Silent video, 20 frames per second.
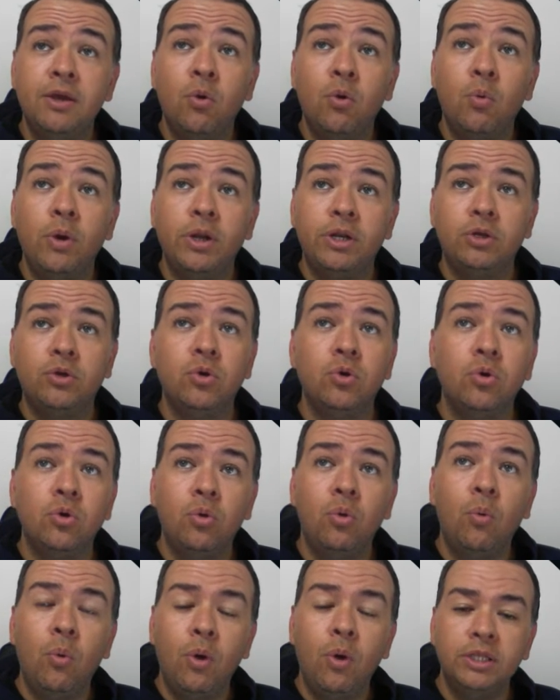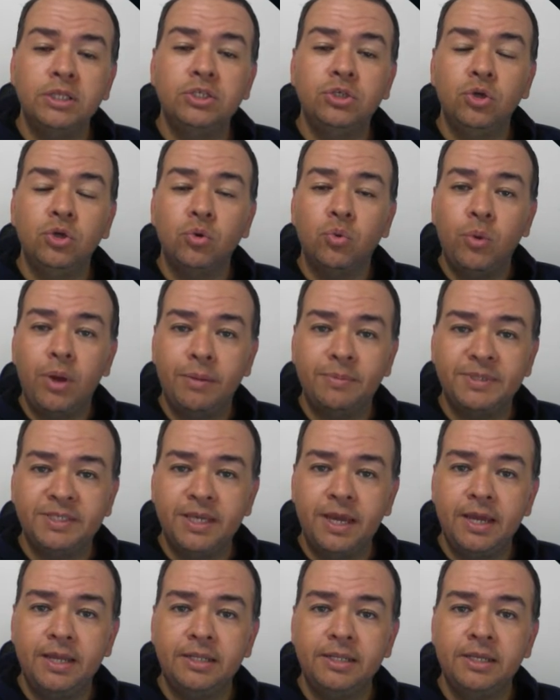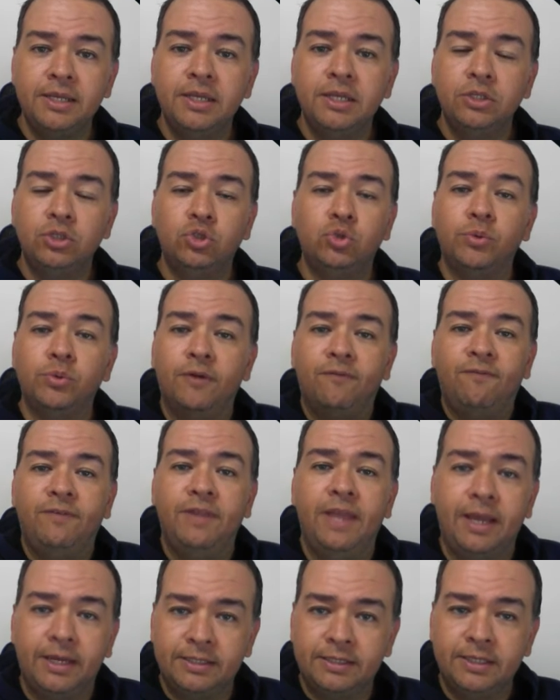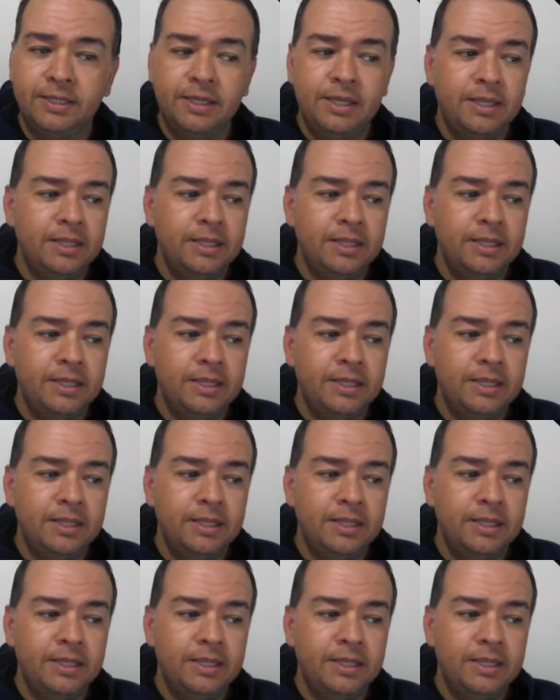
what Google wants your website to reflect,